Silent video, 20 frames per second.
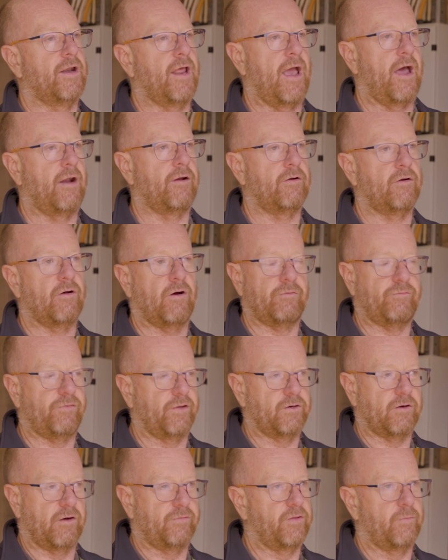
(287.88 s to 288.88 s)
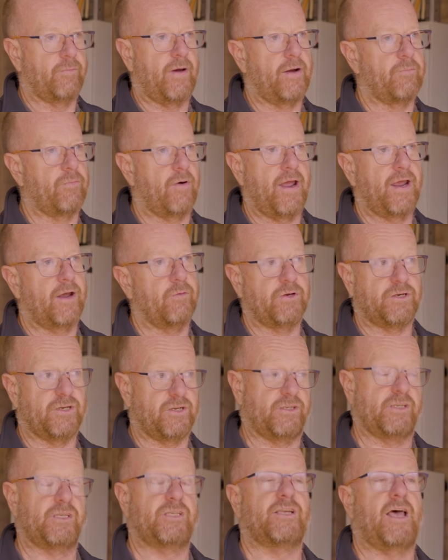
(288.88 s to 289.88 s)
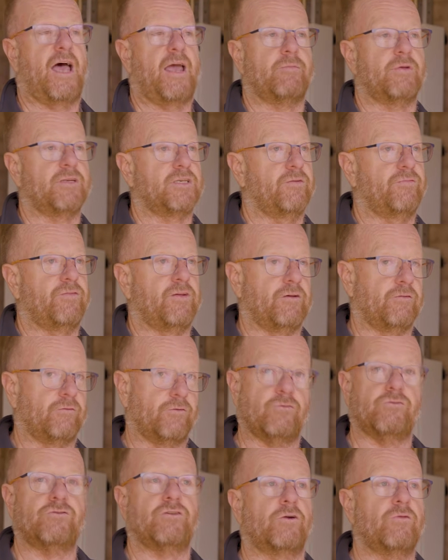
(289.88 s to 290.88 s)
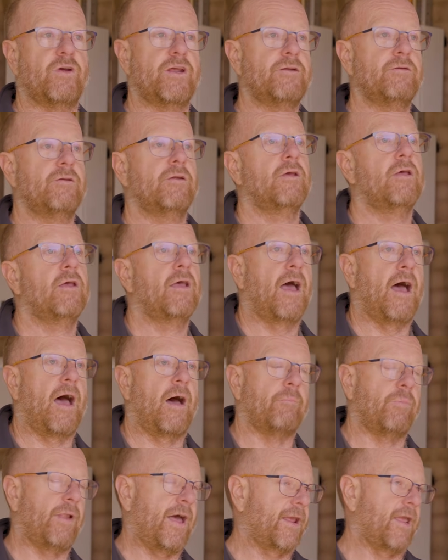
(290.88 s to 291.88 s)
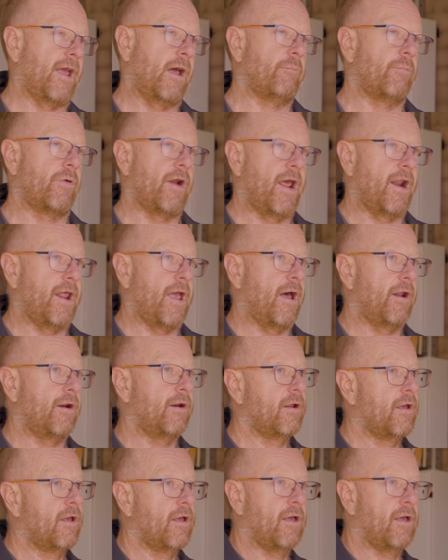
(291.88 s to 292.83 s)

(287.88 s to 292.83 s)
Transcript: down. I flicked off the main breaker, which is the same as if you lose the grid, blackout, brownout.